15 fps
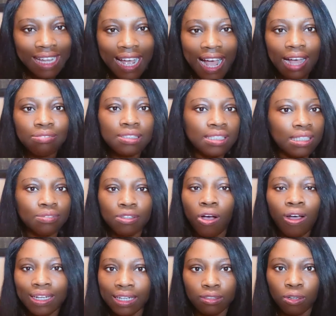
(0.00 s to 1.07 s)
they have to give you
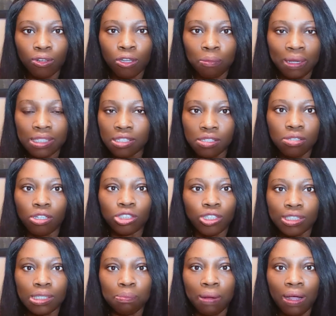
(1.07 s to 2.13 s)
other documents. It's not
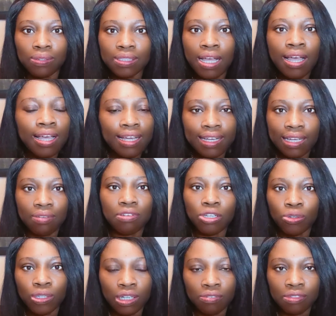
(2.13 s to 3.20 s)
just about giving
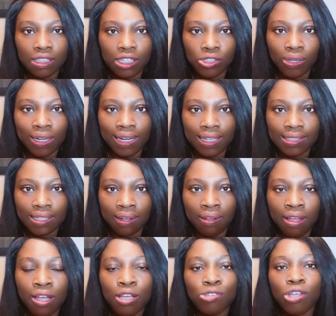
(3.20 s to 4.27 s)
you the invitation letter.
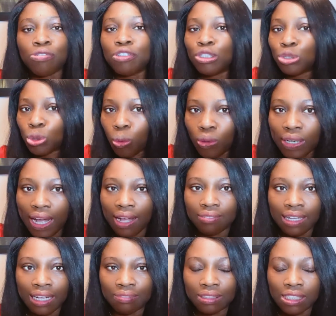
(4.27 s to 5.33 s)
So if you don't have
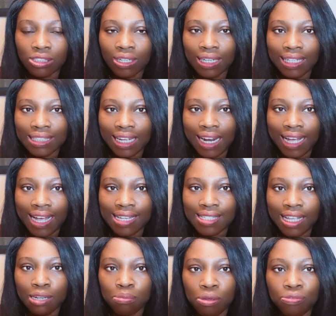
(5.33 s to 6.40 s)
that invitation letter, like I
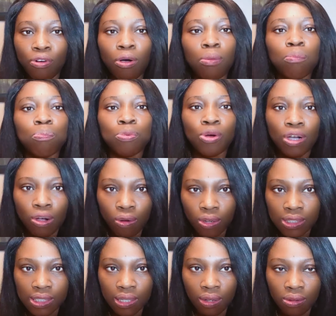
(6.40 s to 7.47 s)
said before, book a
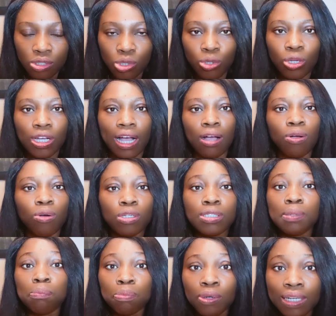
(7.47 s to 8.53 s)
hotel. So you can go
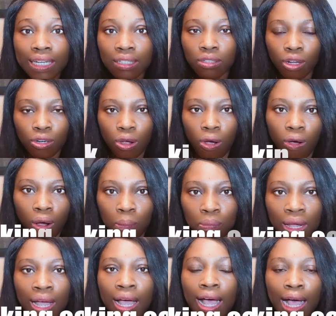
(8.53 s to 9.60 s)
to
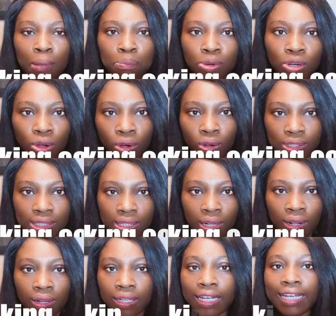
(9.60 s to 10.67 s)
booking.com and book a
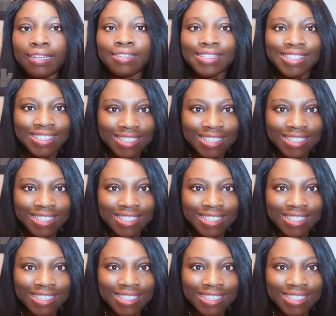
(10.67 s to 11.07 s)
hotel in the